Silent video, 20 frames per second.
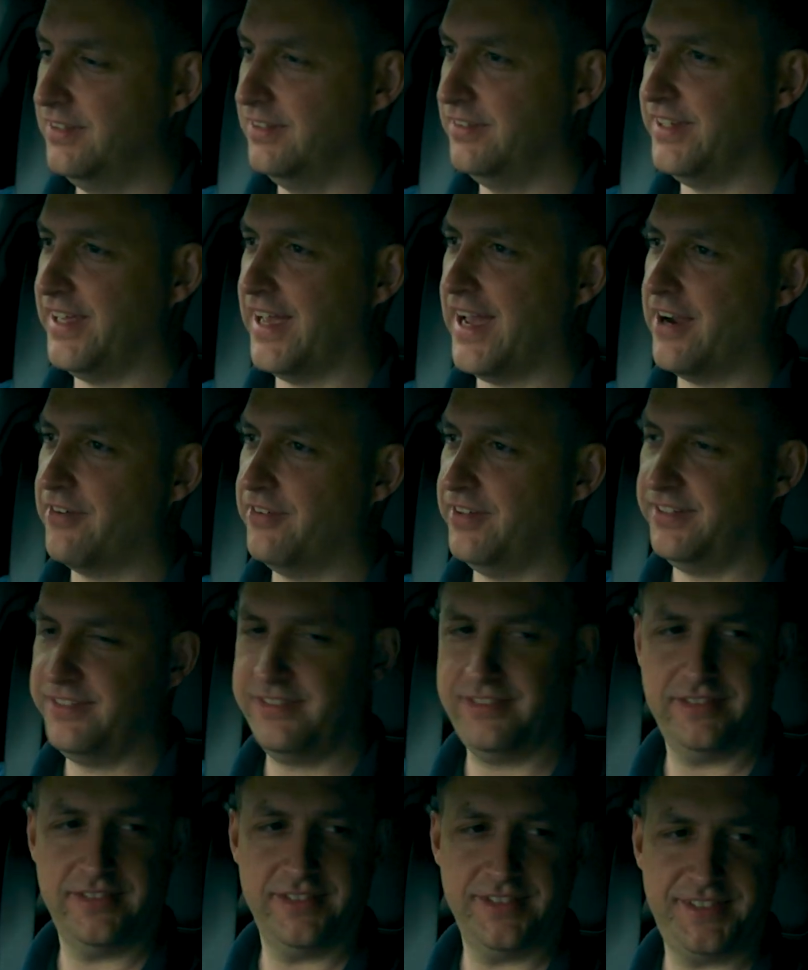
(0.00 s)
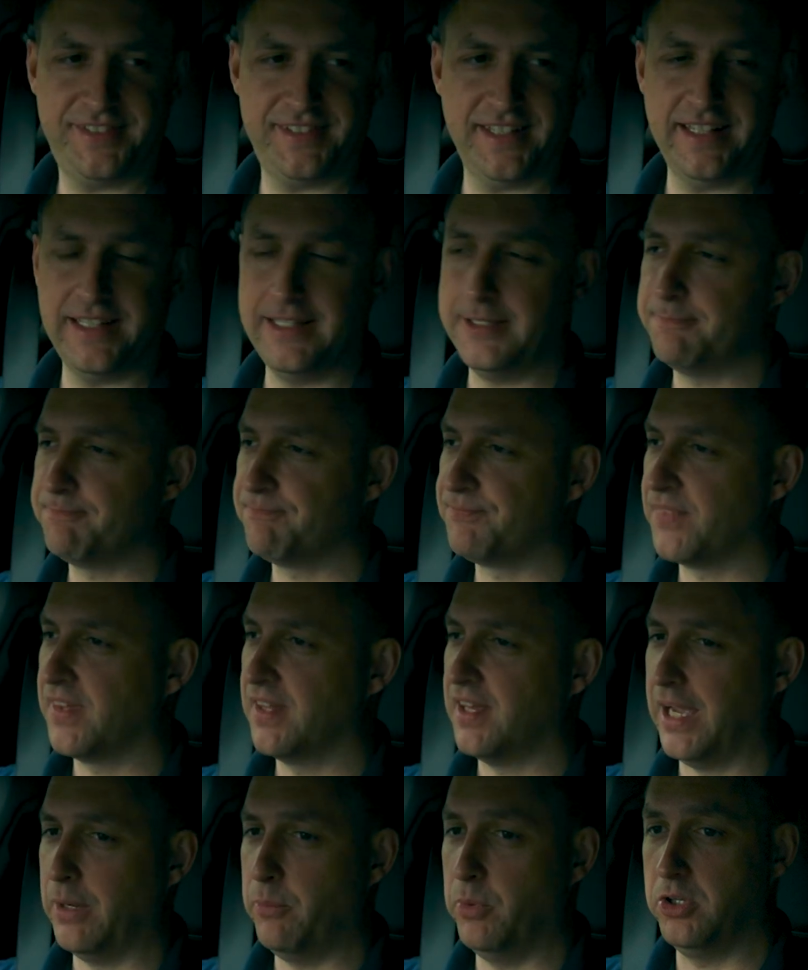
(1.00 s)
the Irish Sea.
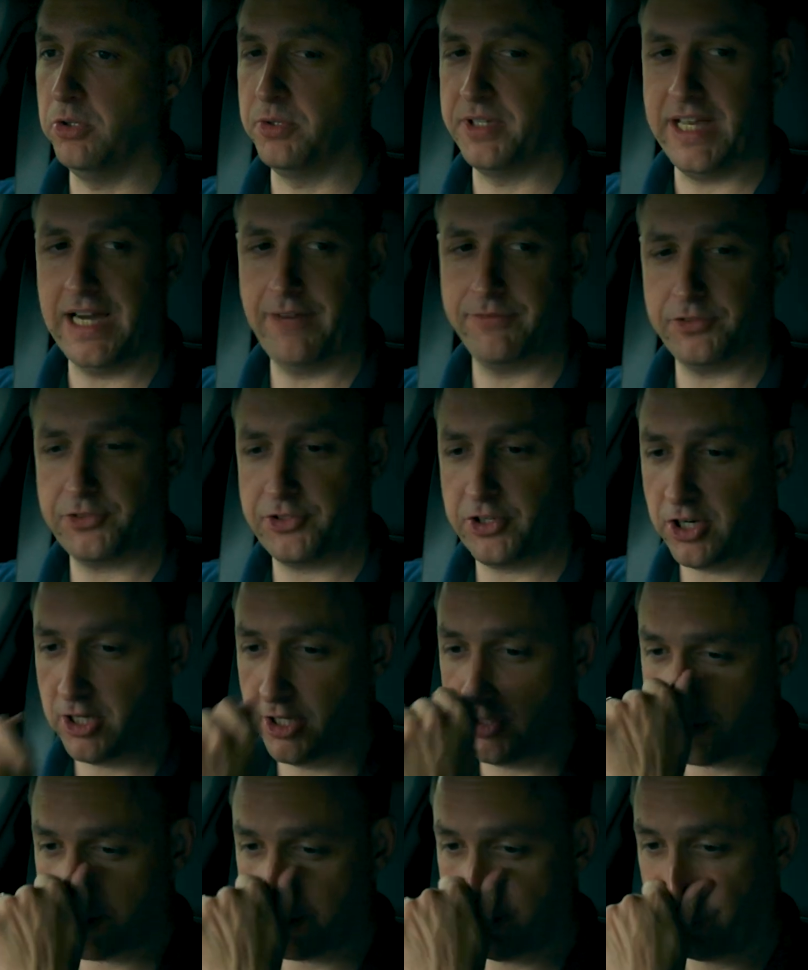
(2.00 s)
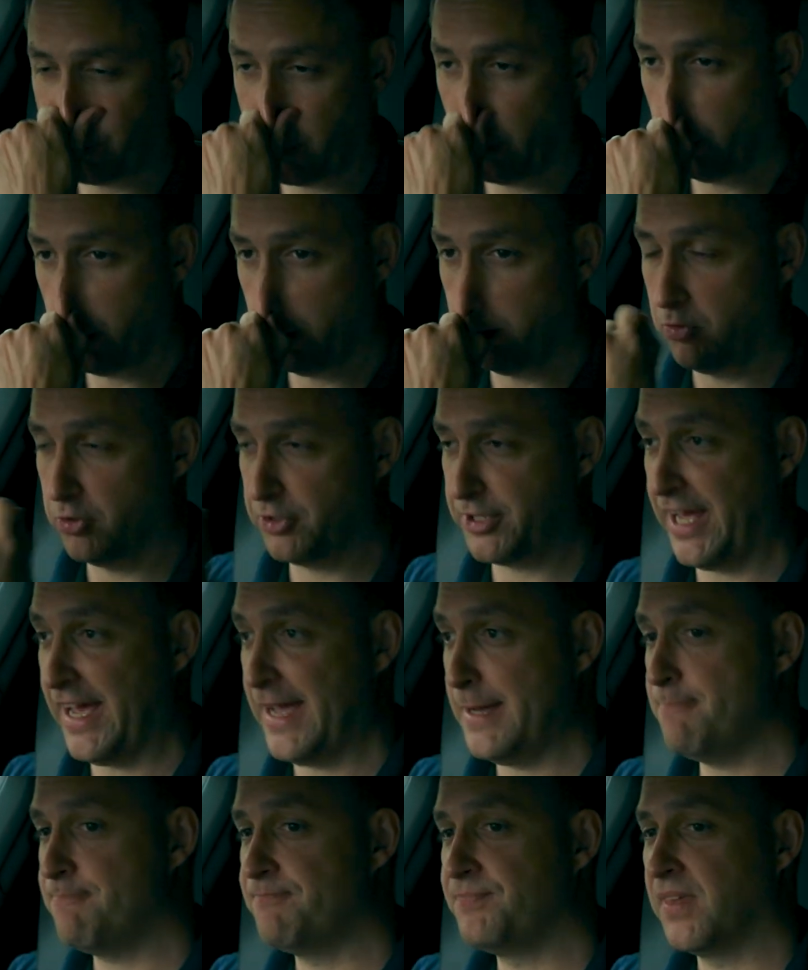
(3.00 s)
I will only have to charge one more
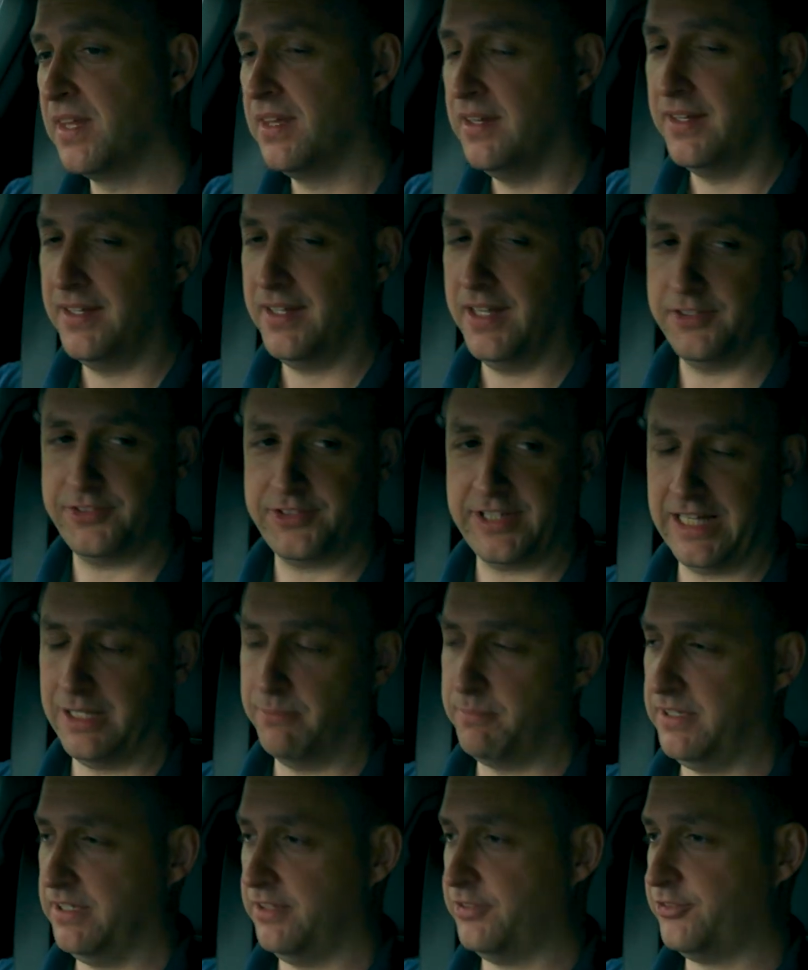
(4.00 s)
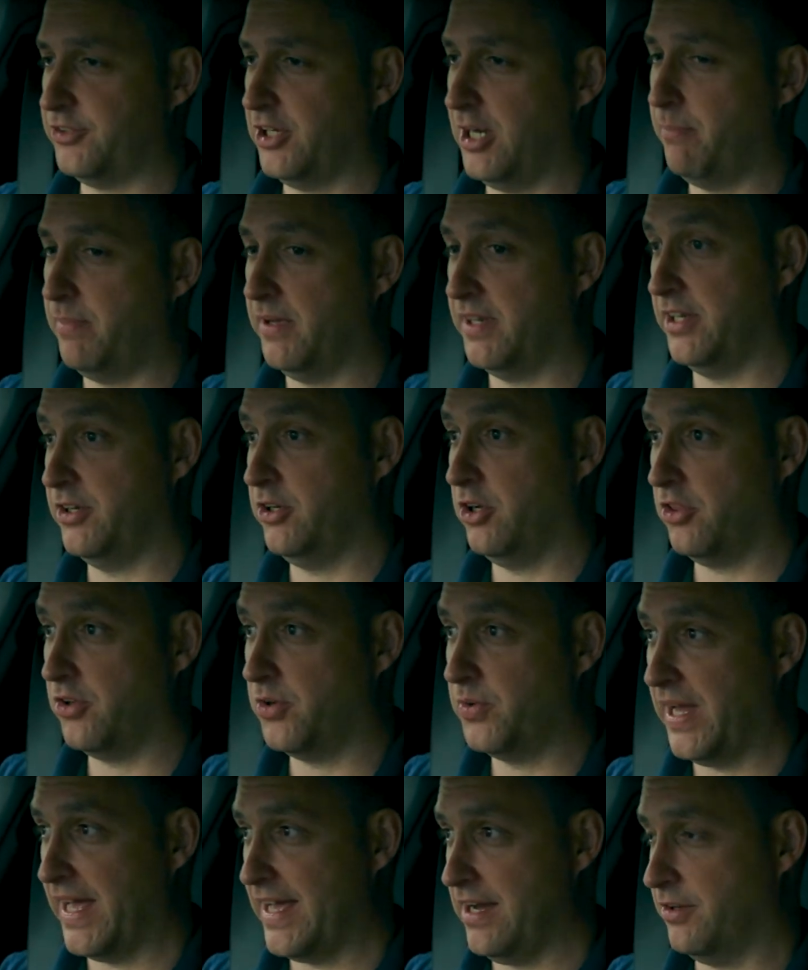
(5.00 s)
time. It's telling me to stop at
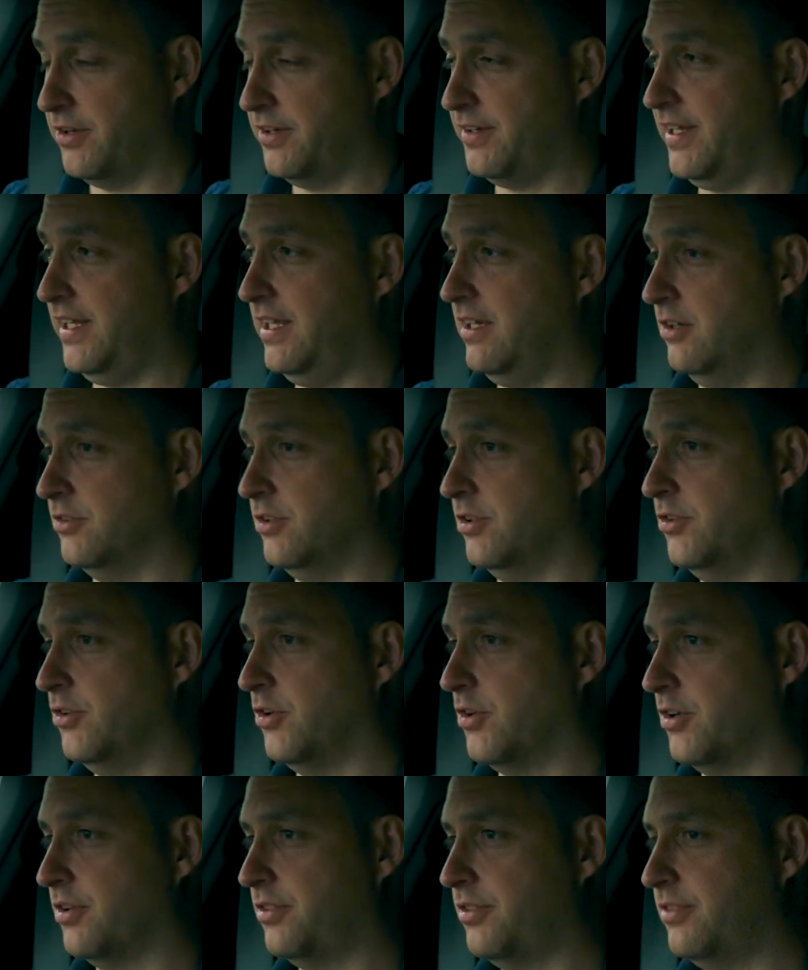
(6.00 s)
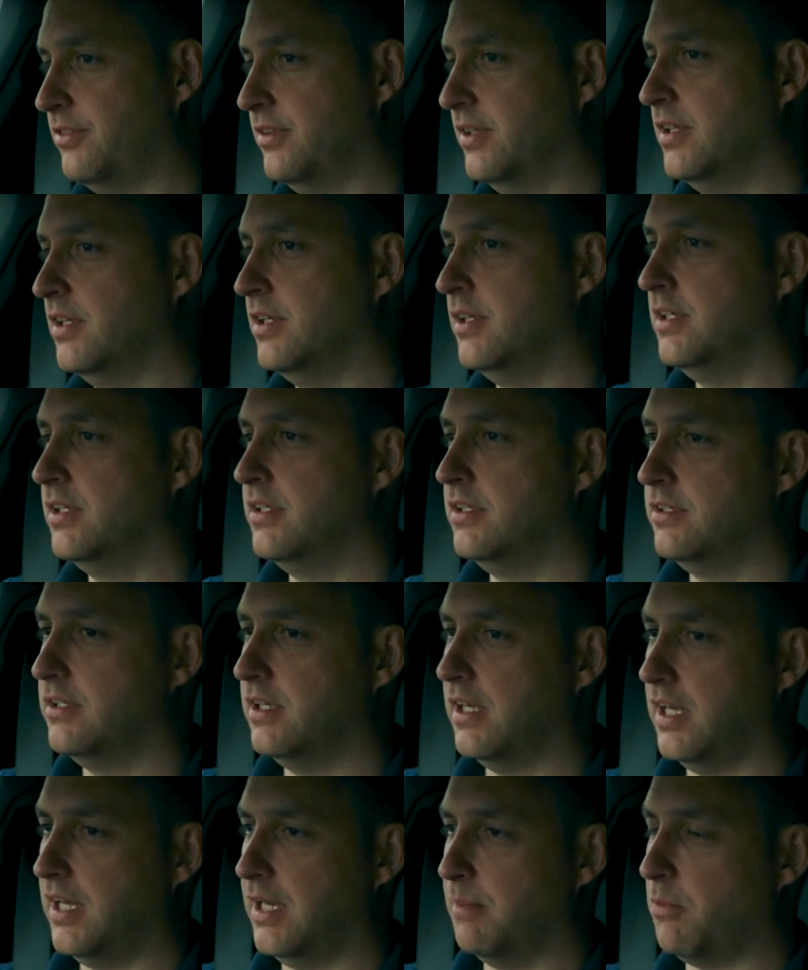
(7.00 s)
another Ionity on the north
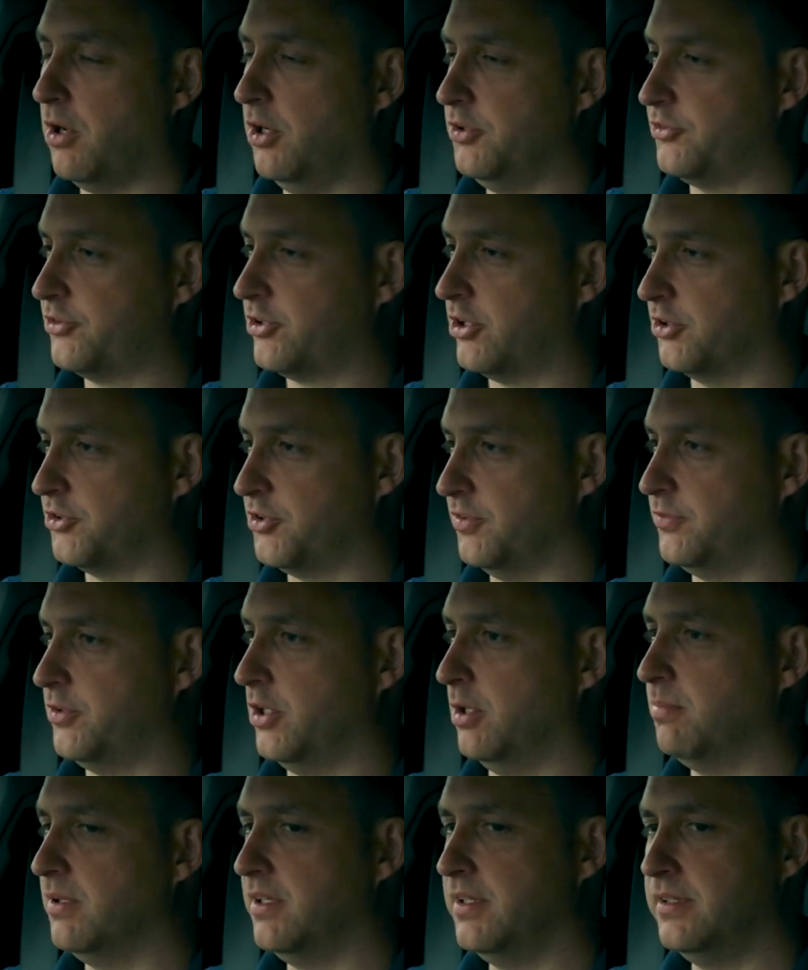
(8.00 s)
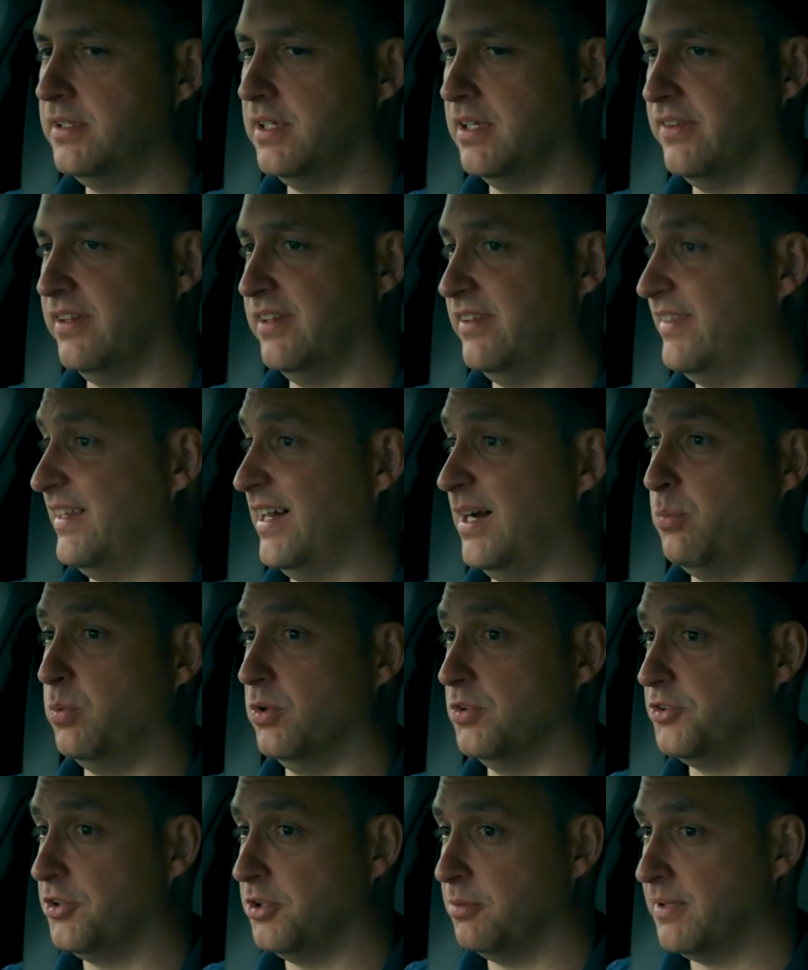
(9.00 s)
outskirts of Dublin, and then that
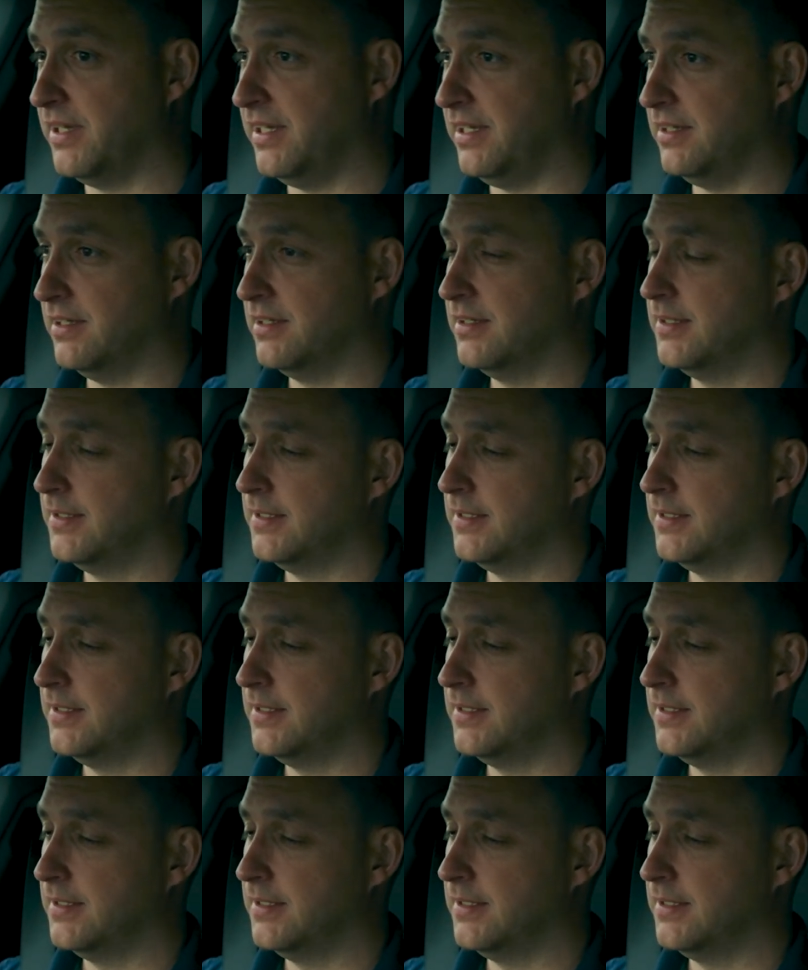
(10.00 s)
will do me.